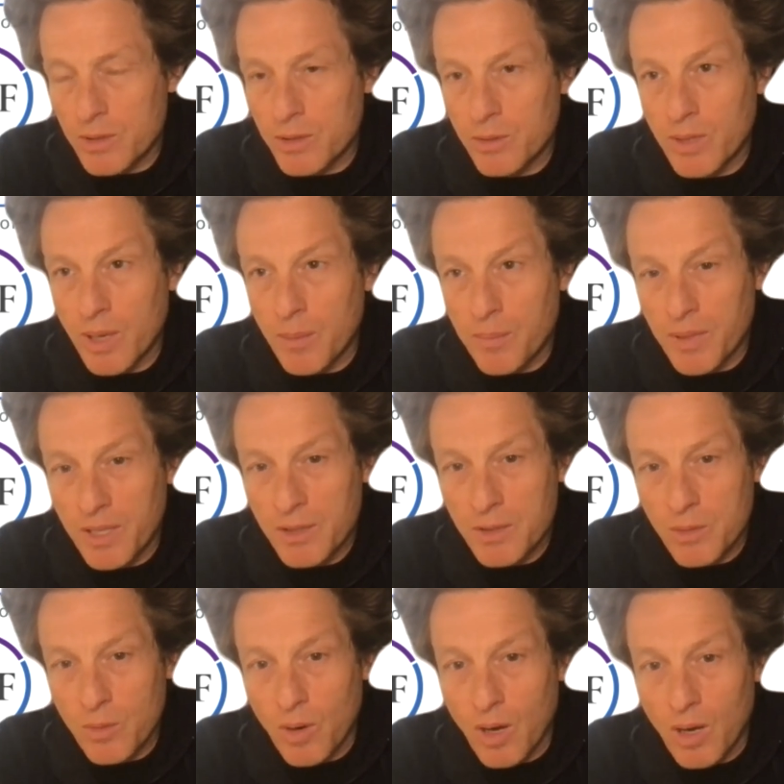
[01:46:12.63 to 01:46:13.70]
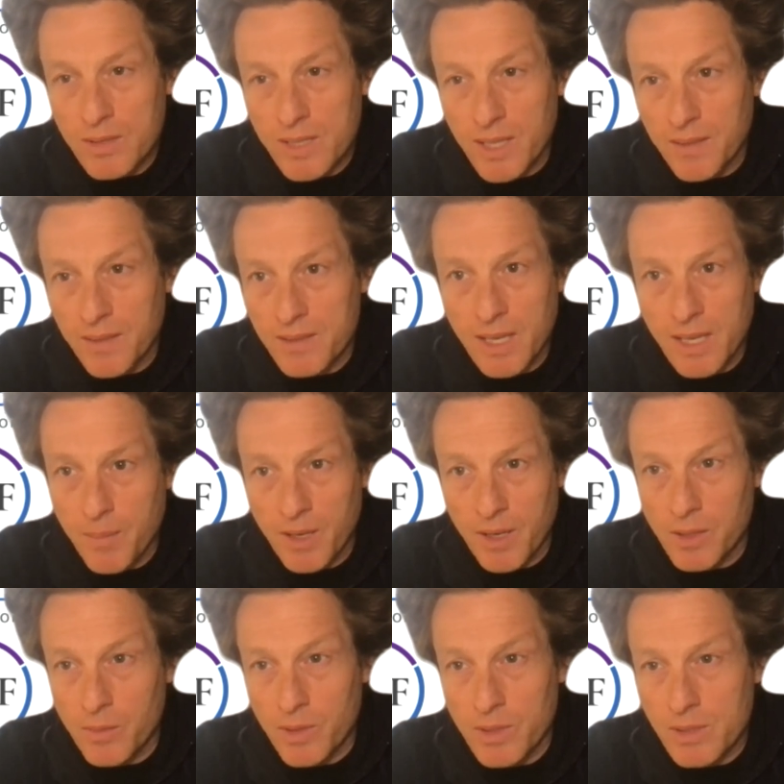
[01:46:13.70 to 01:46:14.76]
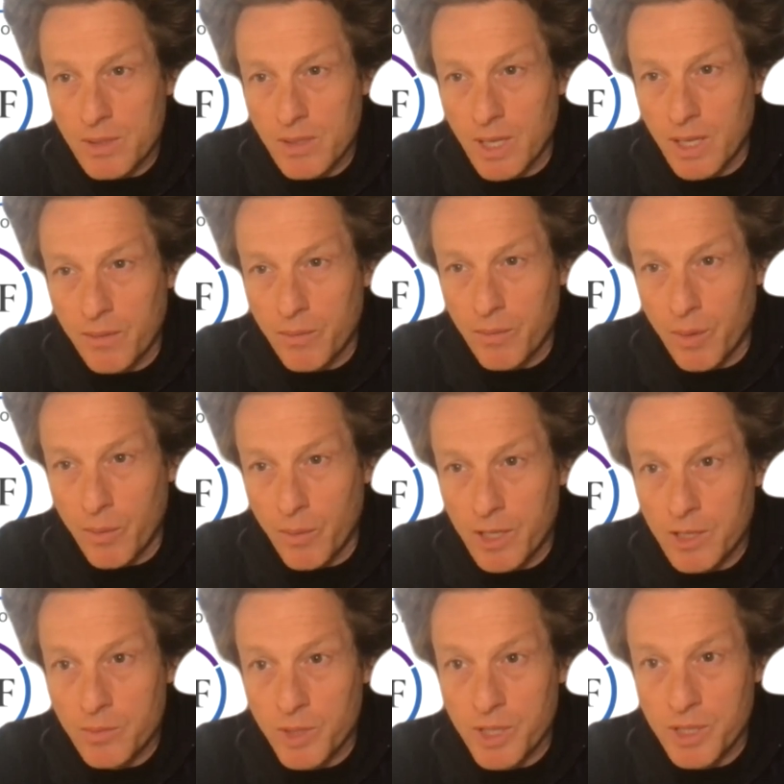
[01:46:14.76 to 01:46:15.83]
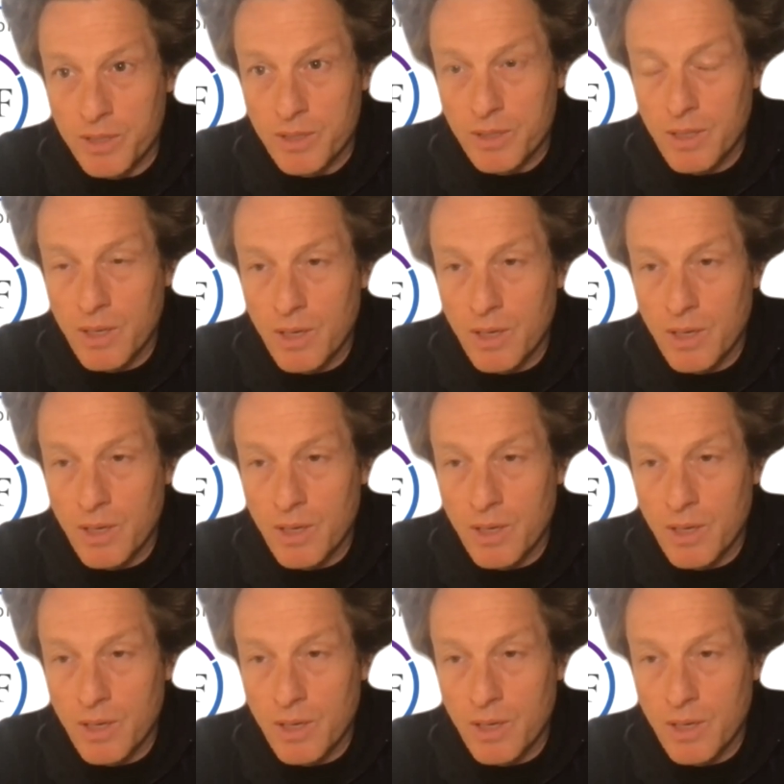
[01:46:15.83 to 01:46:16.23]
two companies who all said the same thing to us inside of three weeks, which is